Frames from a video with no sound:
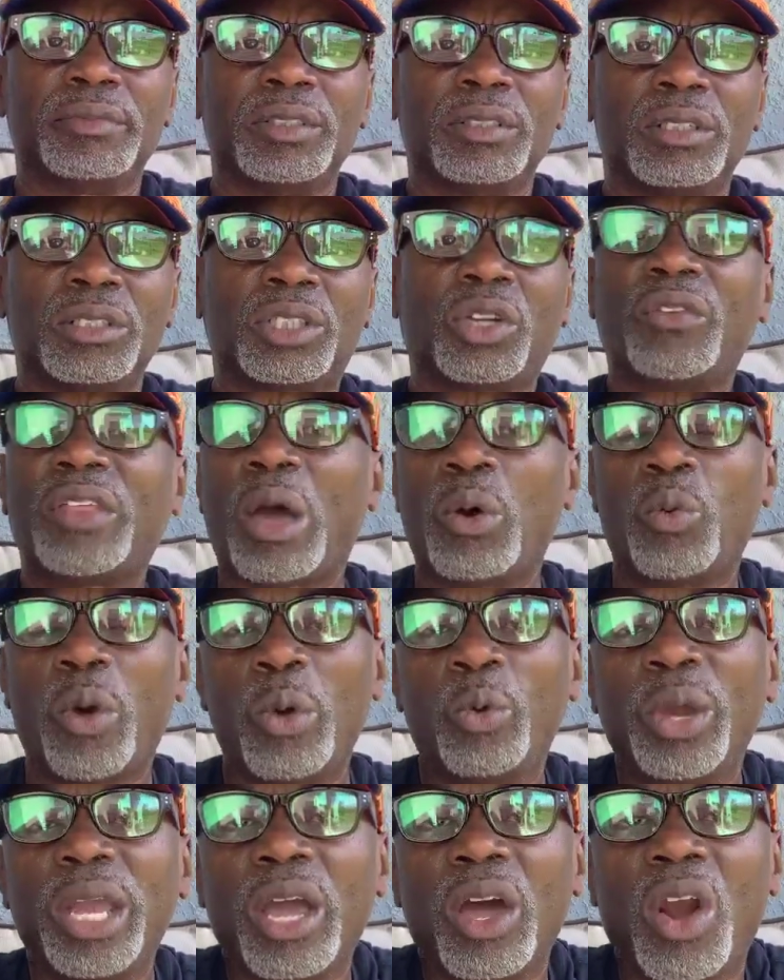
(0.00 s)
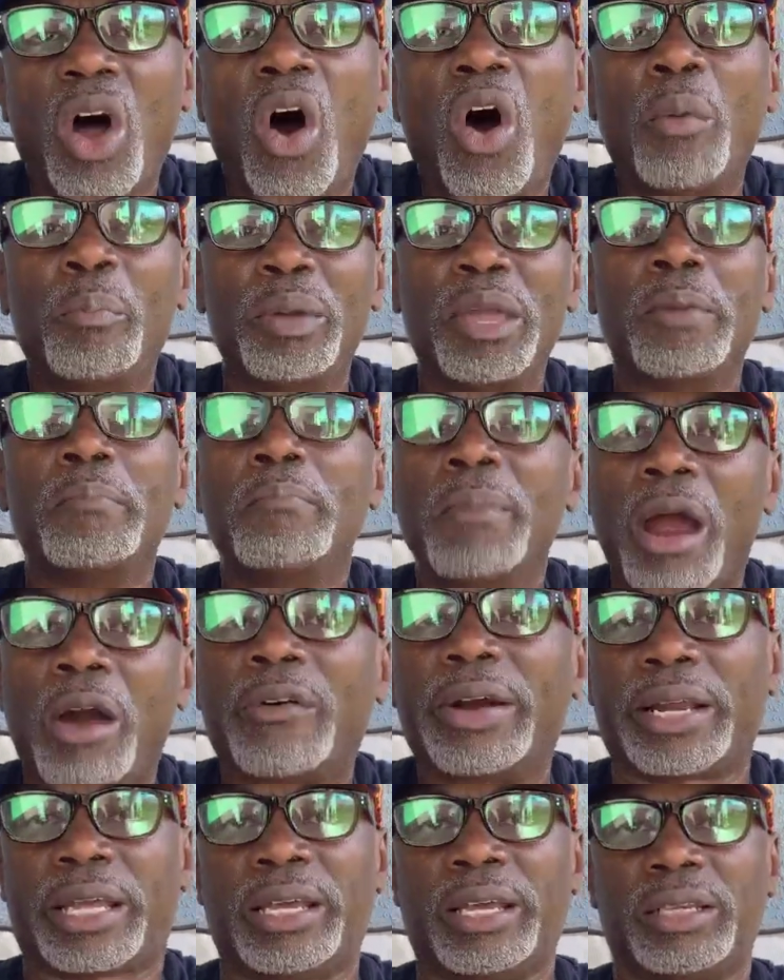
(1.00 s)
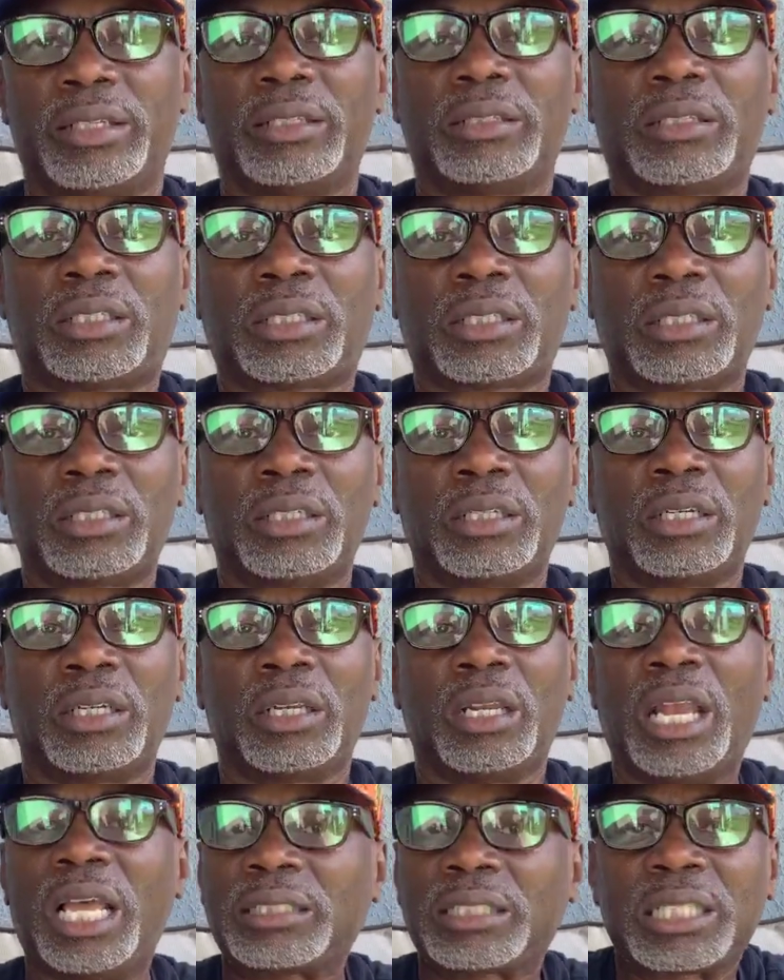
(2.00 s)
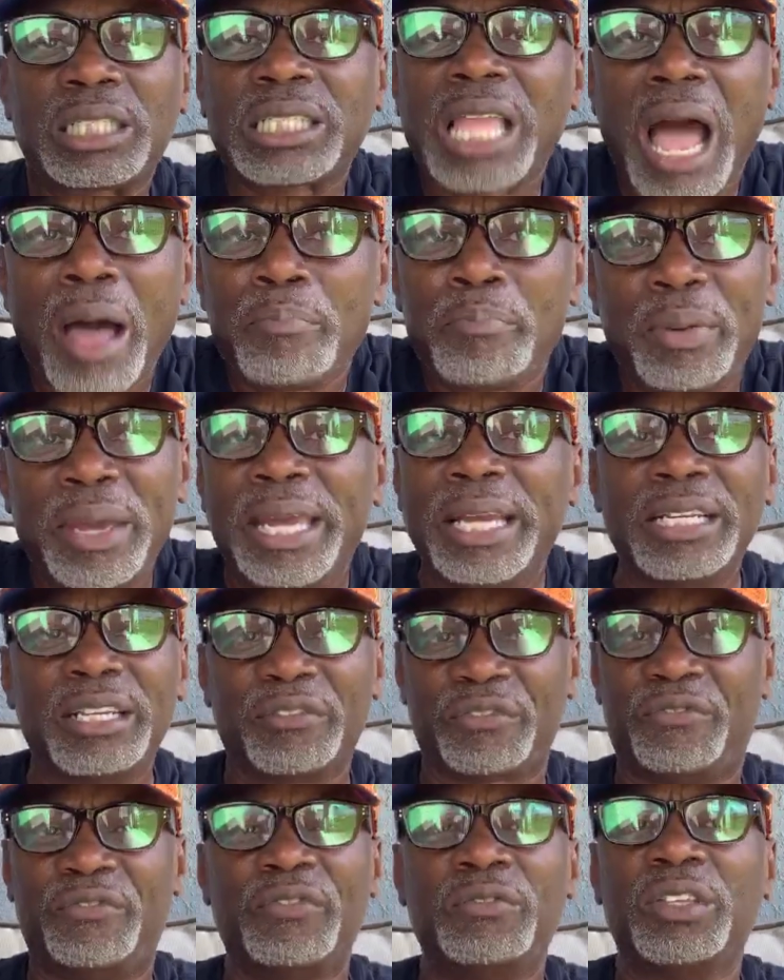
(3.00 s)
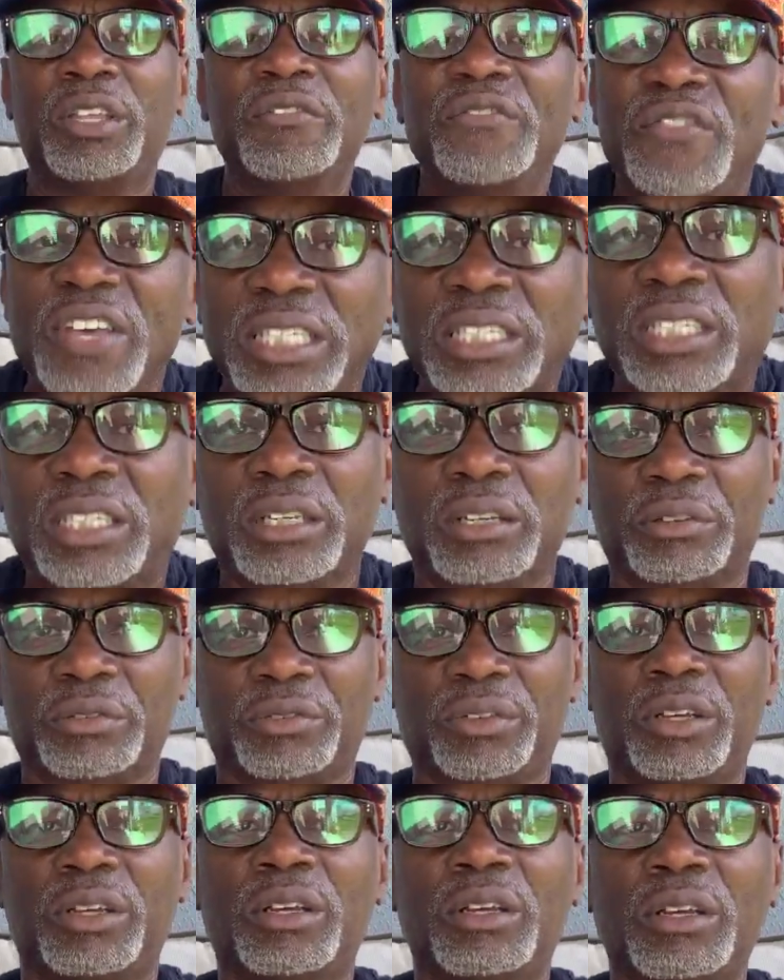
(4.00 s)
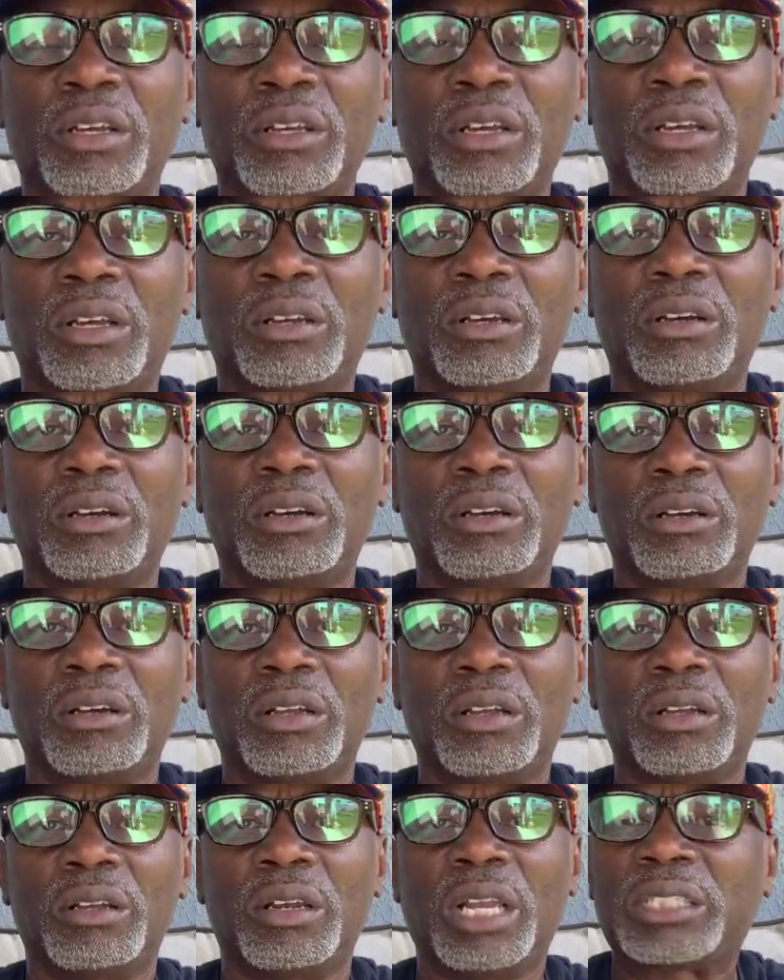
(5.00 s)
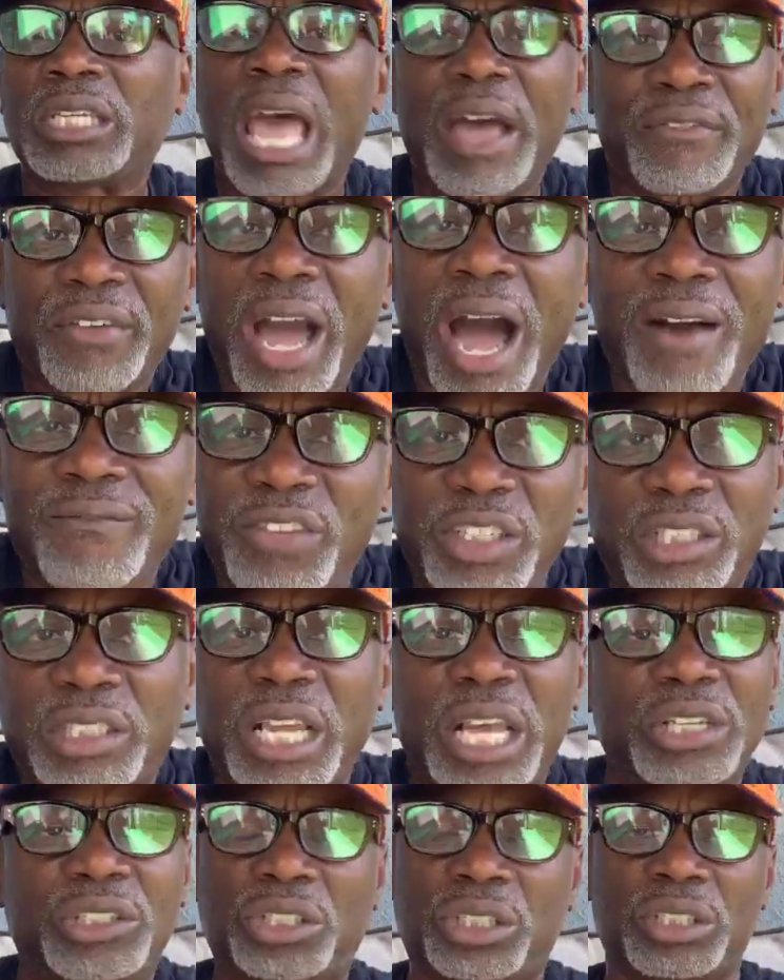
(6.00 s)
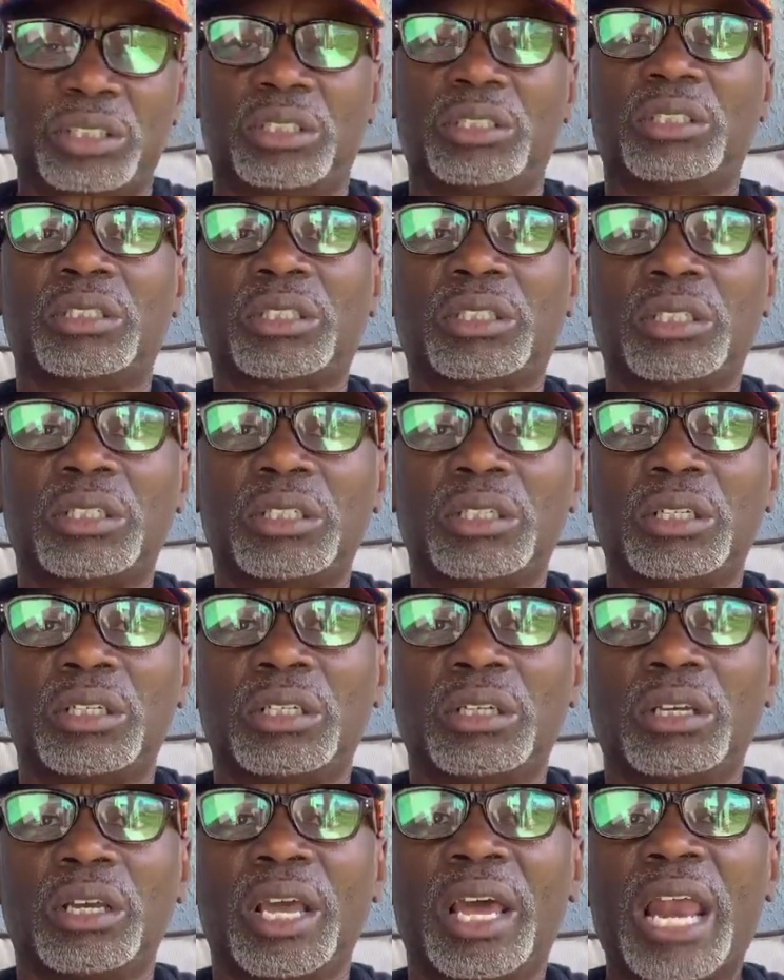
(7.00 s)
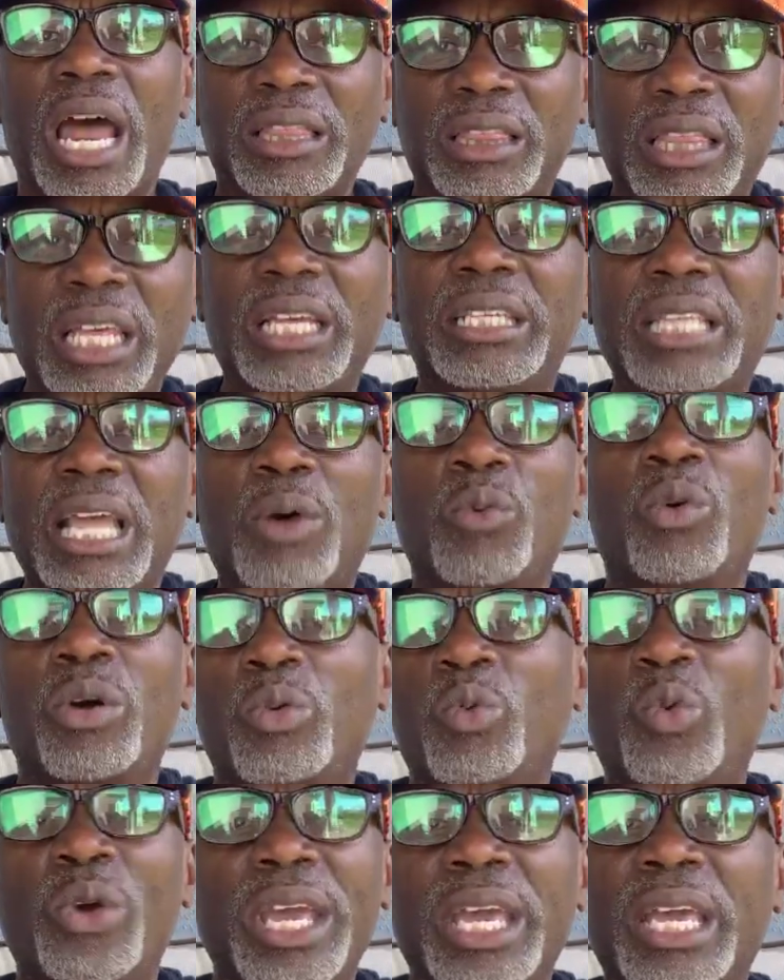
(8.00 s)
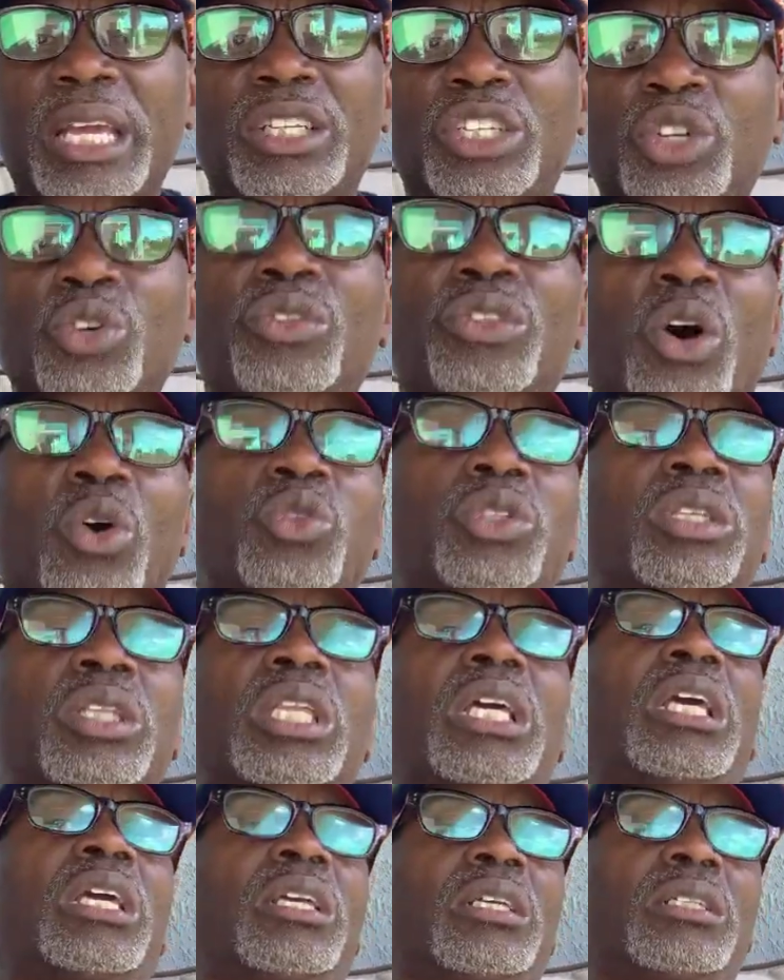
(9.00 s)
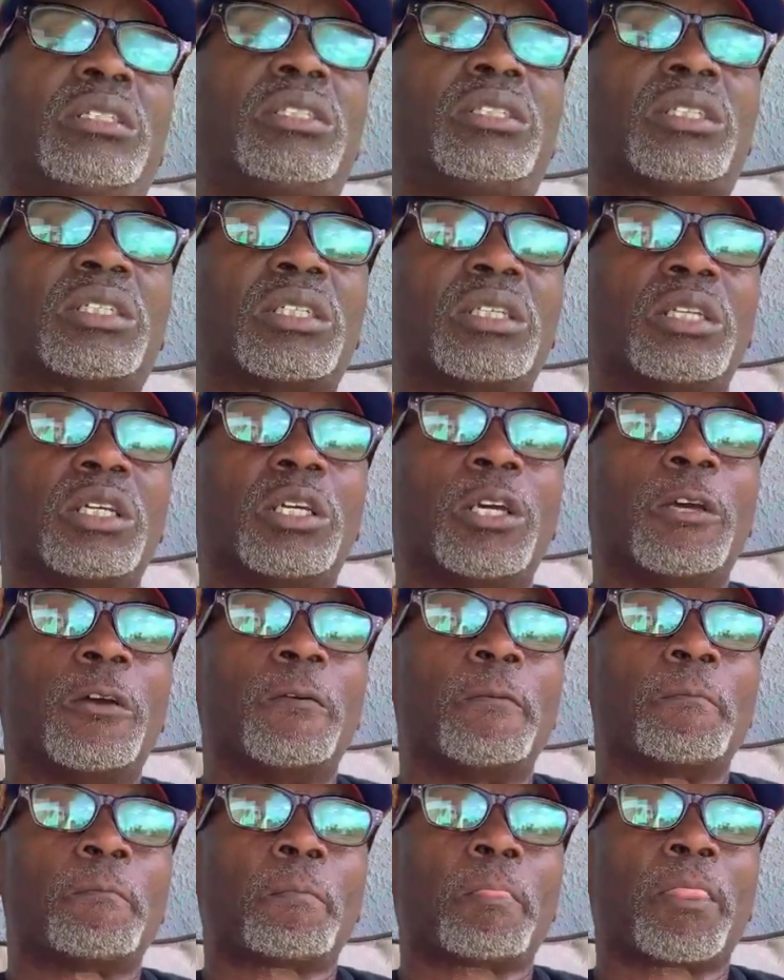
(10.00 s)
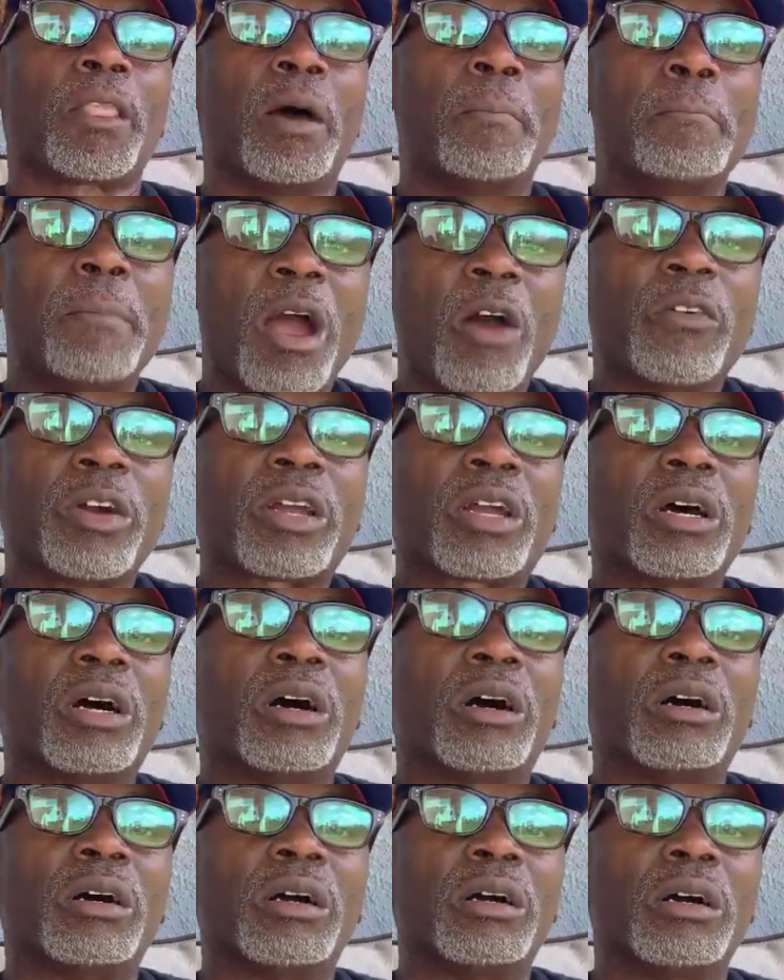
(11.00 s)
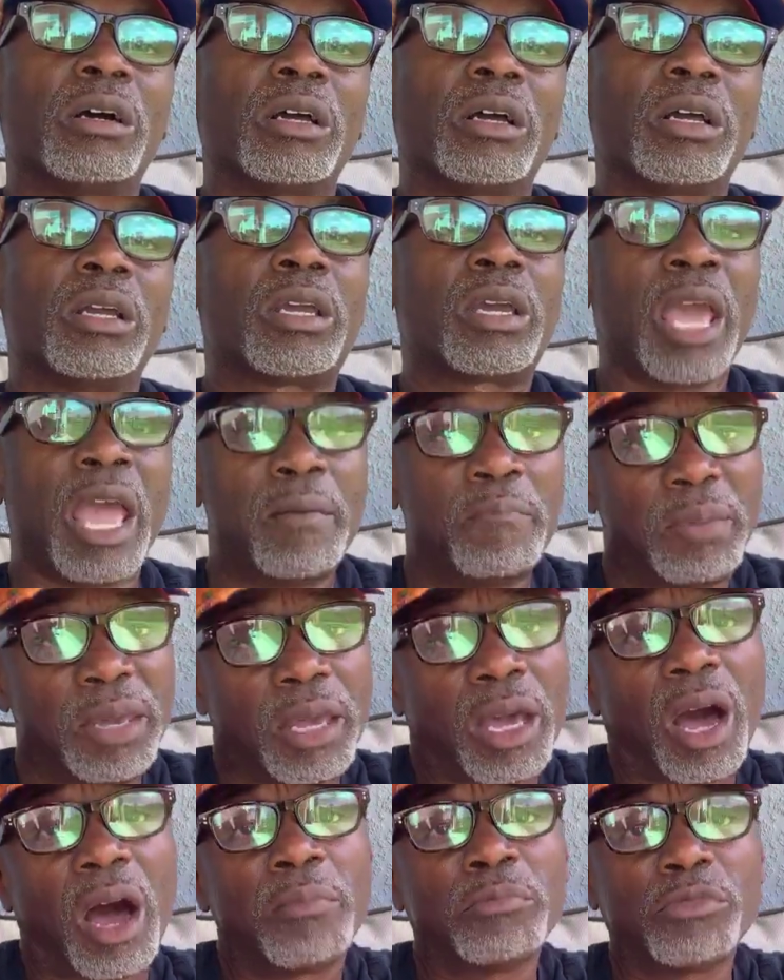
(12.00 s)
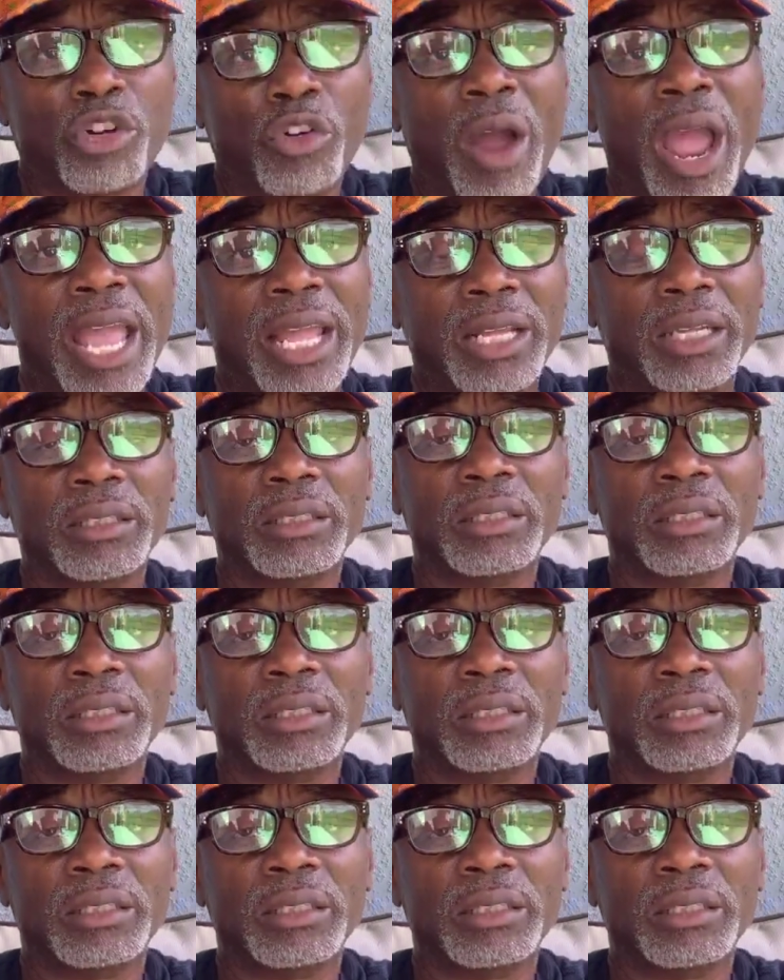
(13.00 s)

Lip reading: So that way we can all be Americans. Let's stop being divisive. Let's have conversations. And I think that when we can do those things, America can become great.